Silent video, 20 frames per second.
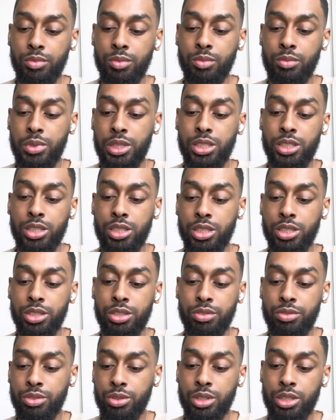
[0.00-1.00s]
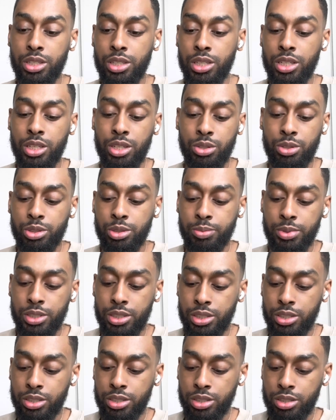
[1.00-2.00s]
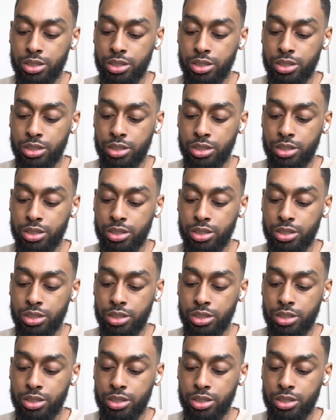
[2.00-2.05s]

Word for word: Messages for Leos, please.